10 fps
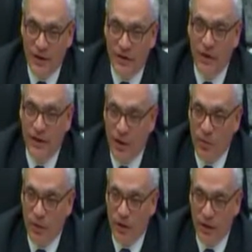And they find
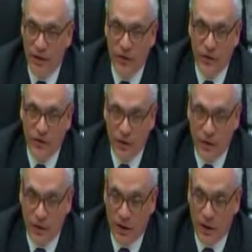out what it is.
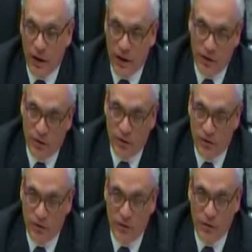And
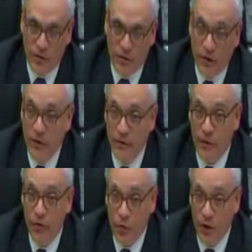the very
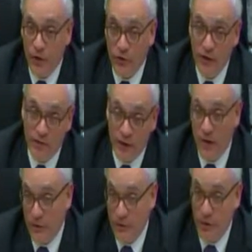first question, if
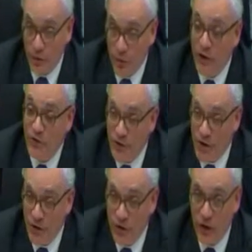not the first question,
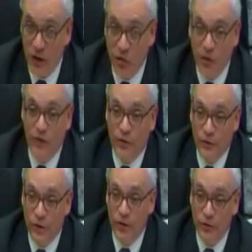then the second
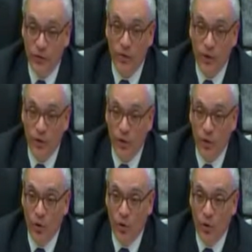question is,
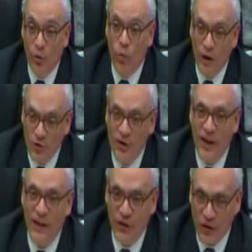what should
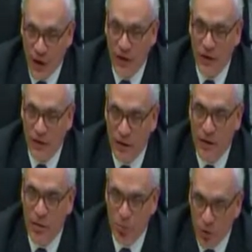I say to
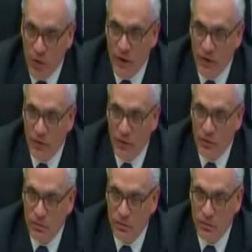the employees?
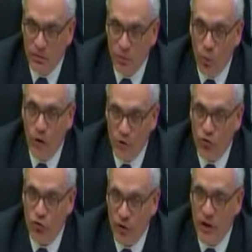
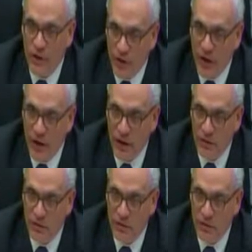What should I say?